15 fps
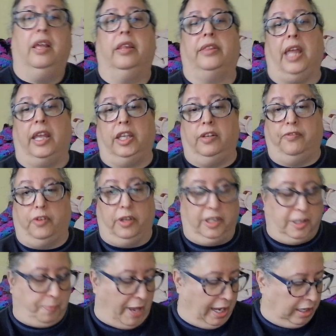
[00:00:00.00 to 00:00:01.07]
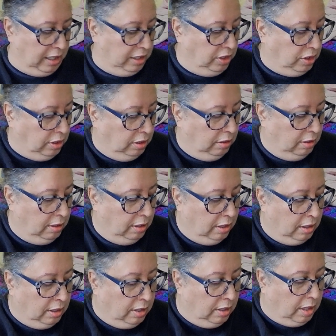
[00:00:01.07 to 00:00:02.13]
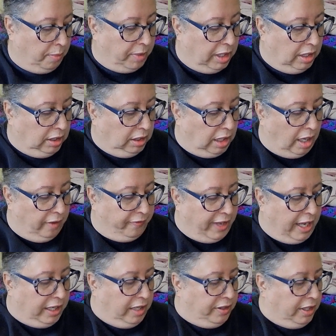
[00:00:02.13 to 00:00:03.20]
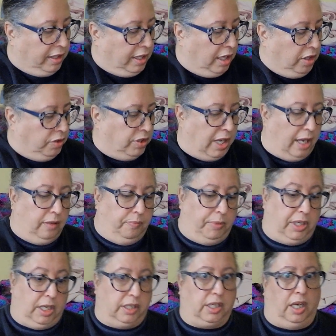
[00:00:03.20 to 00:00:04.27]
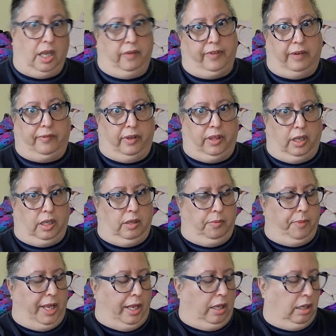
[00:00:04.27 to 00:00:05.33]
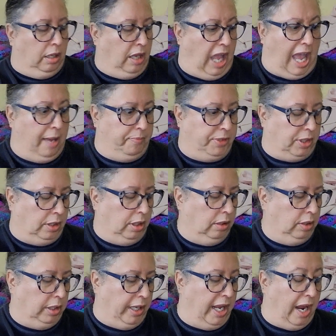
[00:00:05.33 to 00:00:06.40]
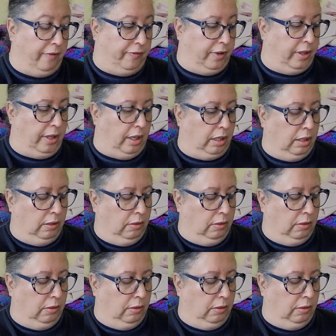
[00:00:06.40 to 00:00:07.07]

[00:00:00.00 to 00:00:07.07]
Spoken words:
Thank you for this package. I'm going to love anything that you sent because I love everything you make. Absolutely everything.